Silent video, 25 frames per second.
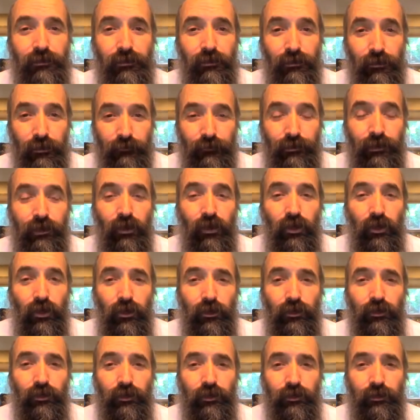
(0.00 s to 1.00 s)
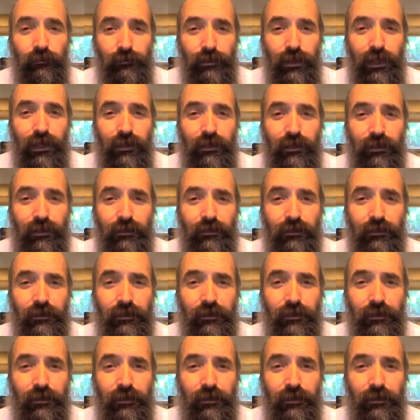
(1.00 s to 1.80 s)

or real hurt and pain,